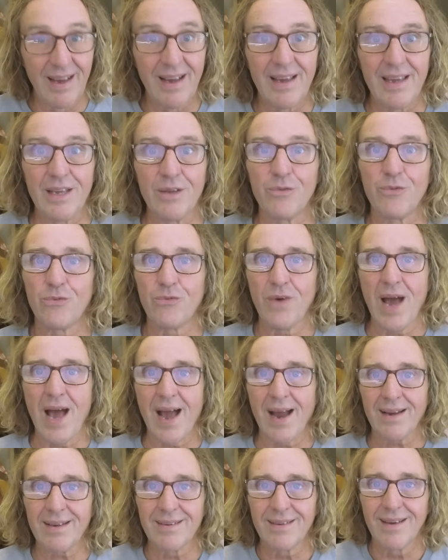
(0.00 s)
In
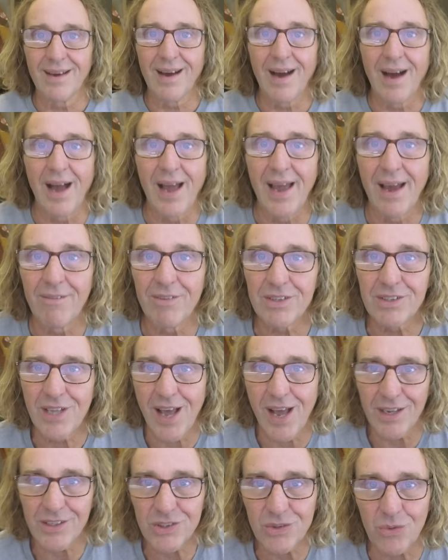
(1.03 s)
fact, I have a
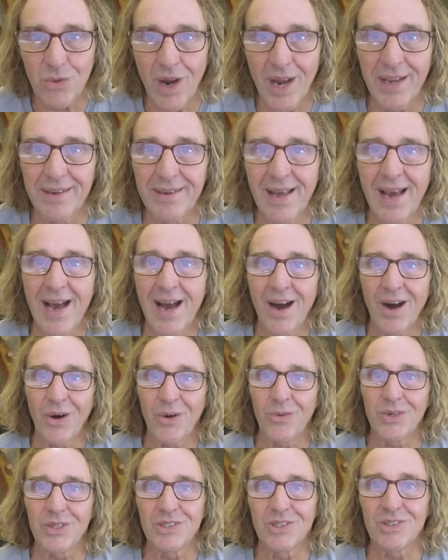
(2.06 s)
test right now,
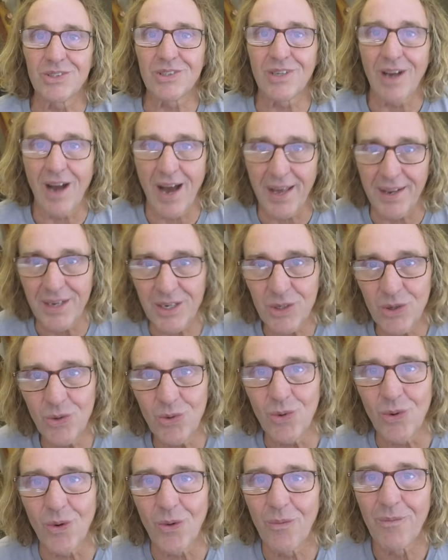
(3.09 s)
which is kind of
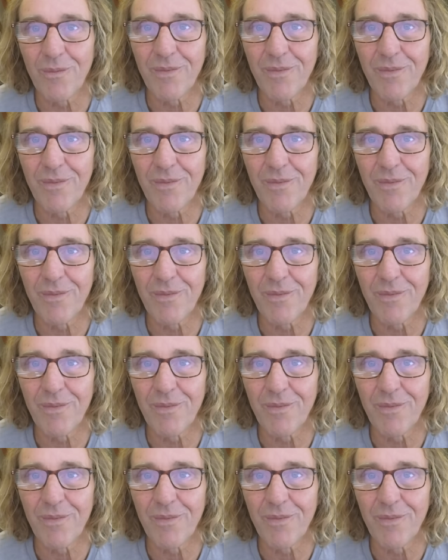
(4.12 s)
cool,